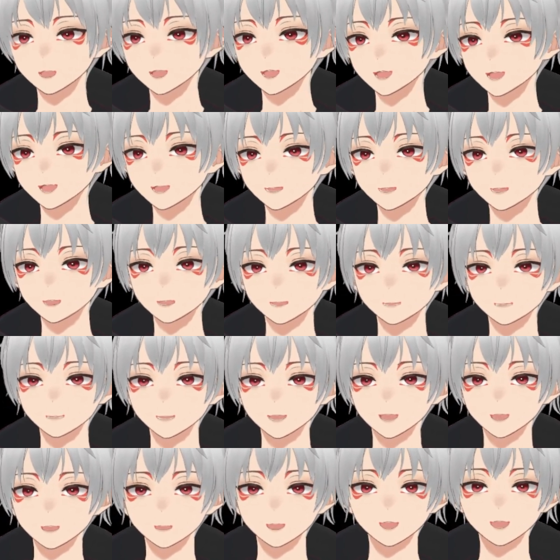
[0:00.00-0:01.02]
that's for
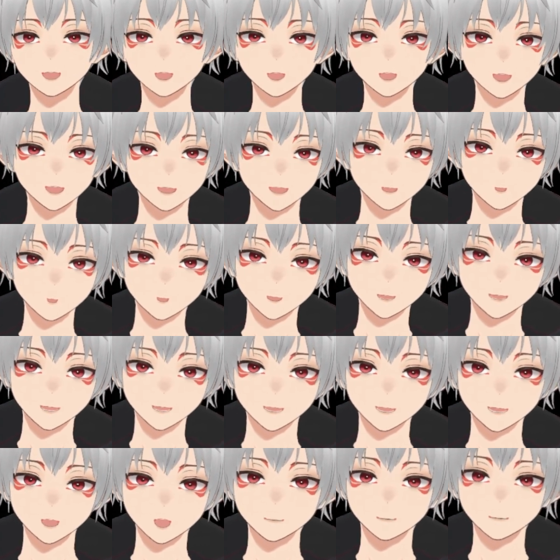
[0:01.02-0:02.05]
another
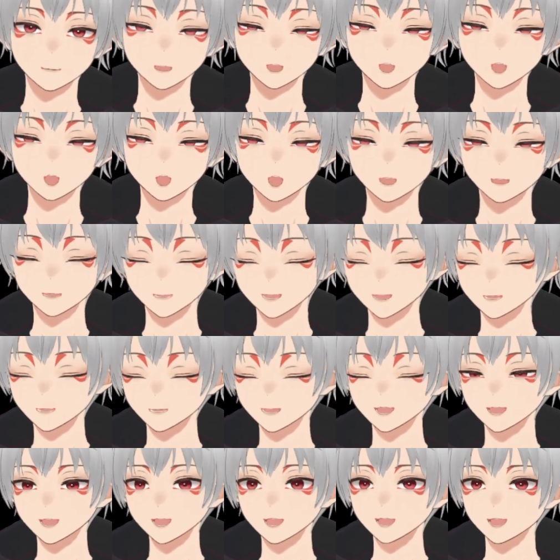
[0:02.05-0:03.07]
video. For
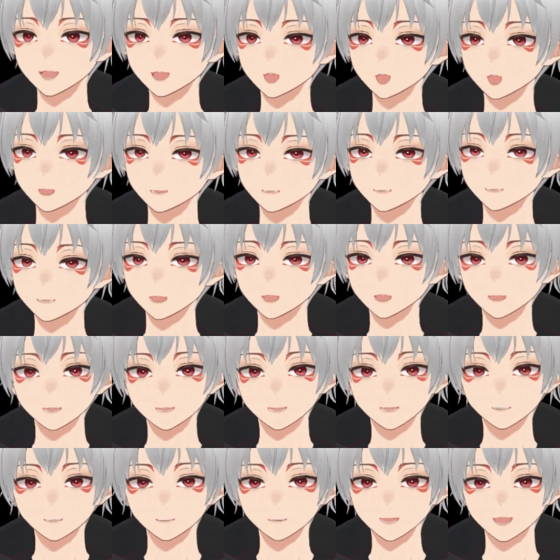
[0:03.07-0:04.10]
now, let's
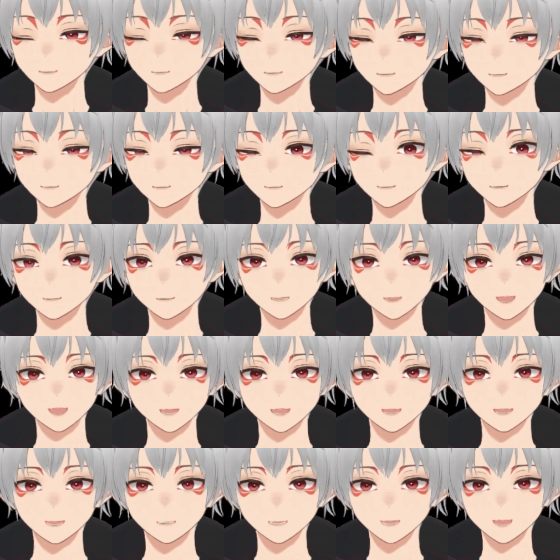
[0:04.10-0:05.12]
start the process
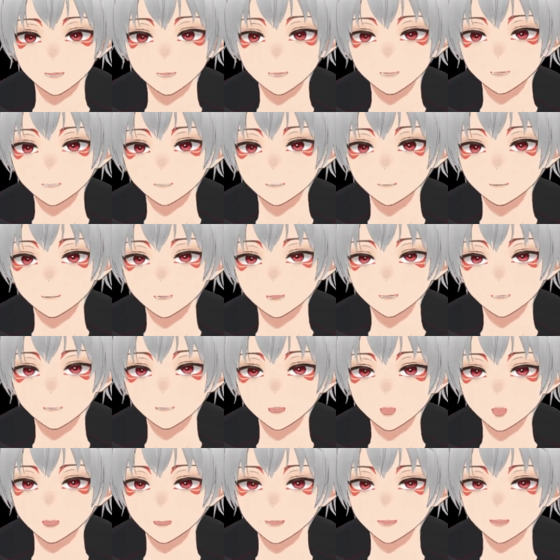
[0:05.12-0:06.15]
of
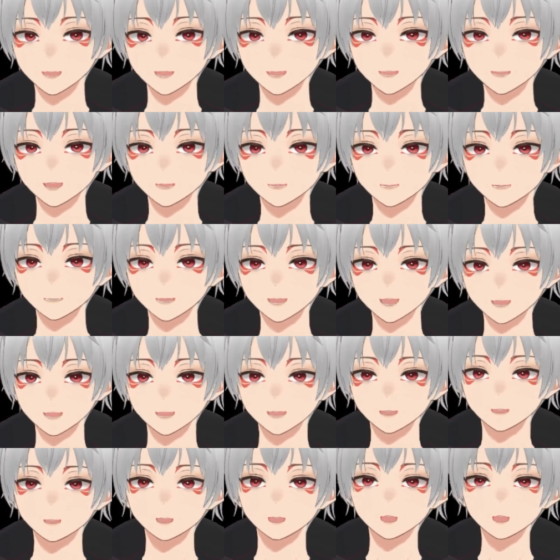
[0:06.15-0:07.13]
installing the software.